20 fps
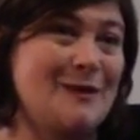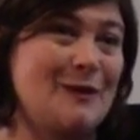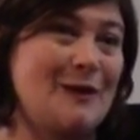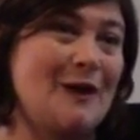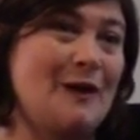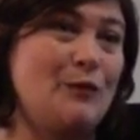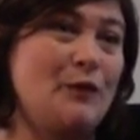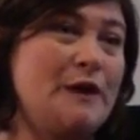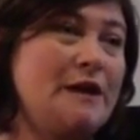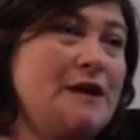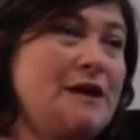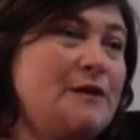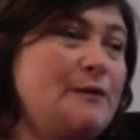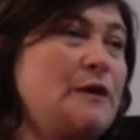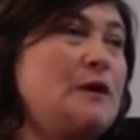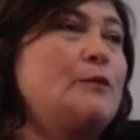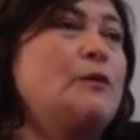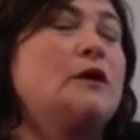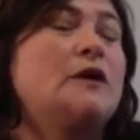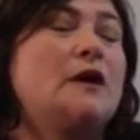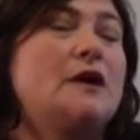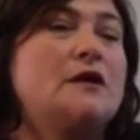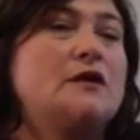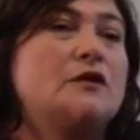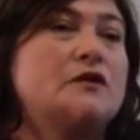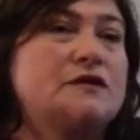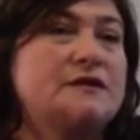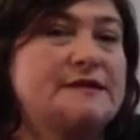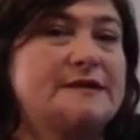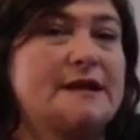And we need people to
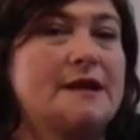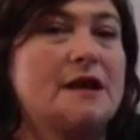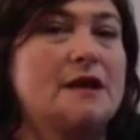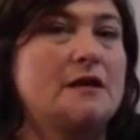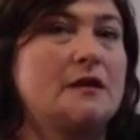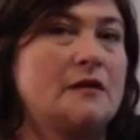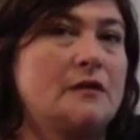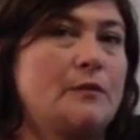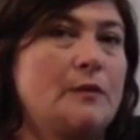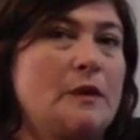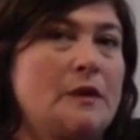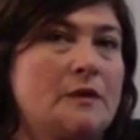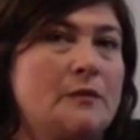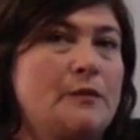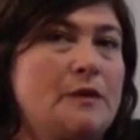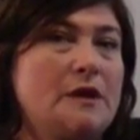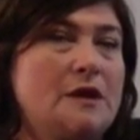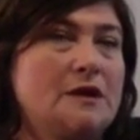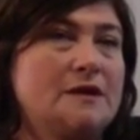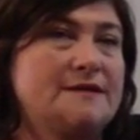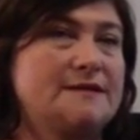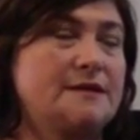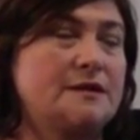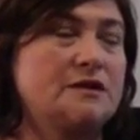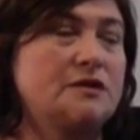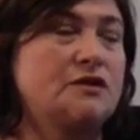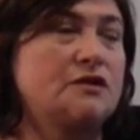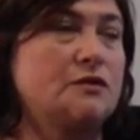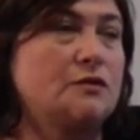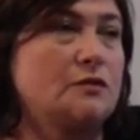understand the biggest
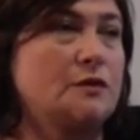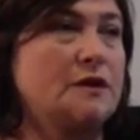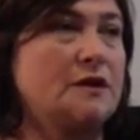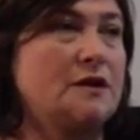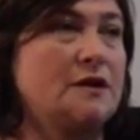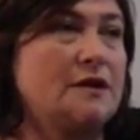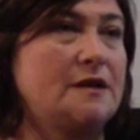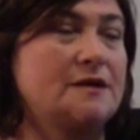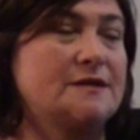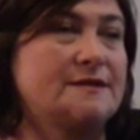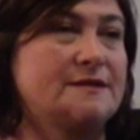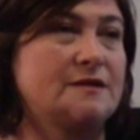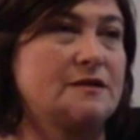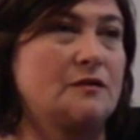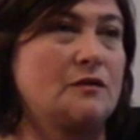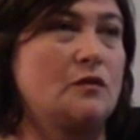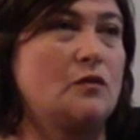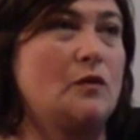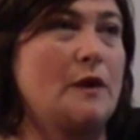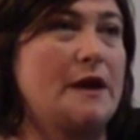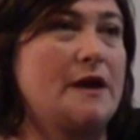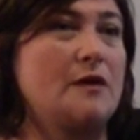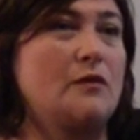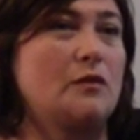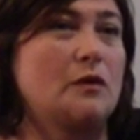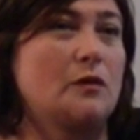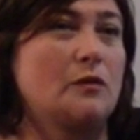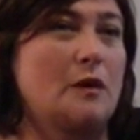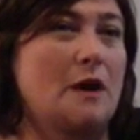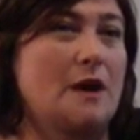issue really is the way
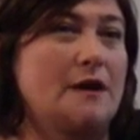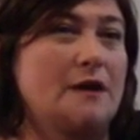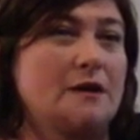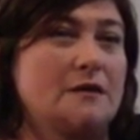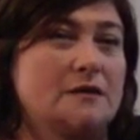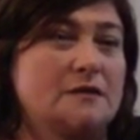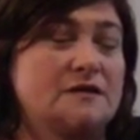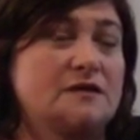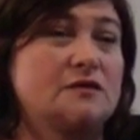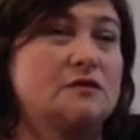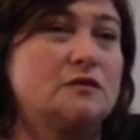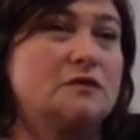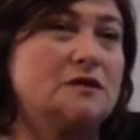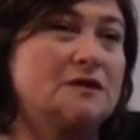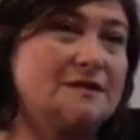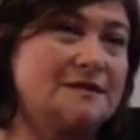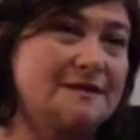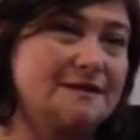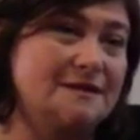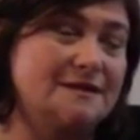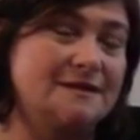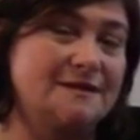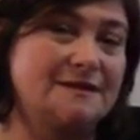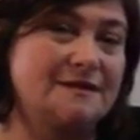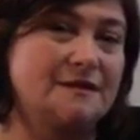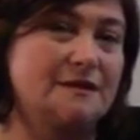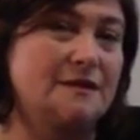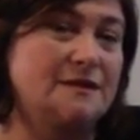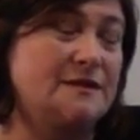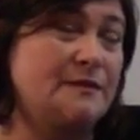we're running the schools
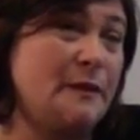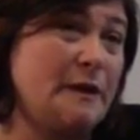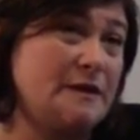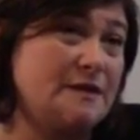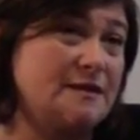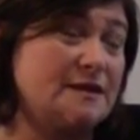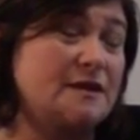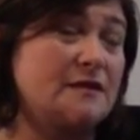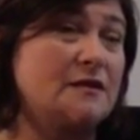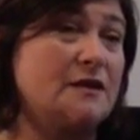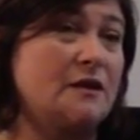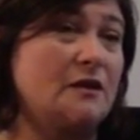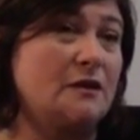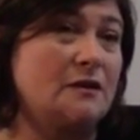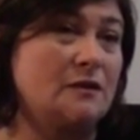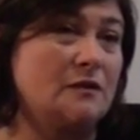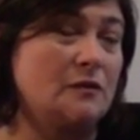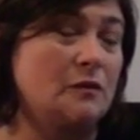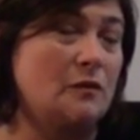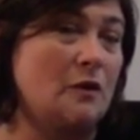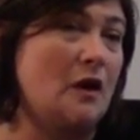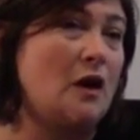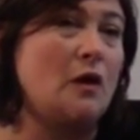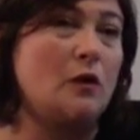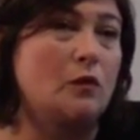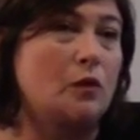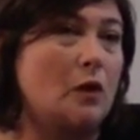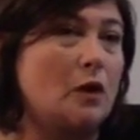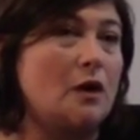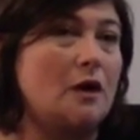is basically
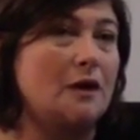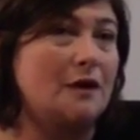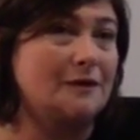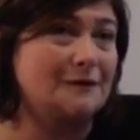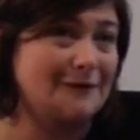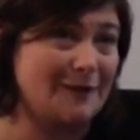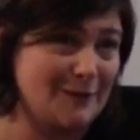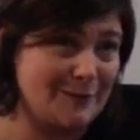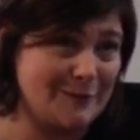all wrong.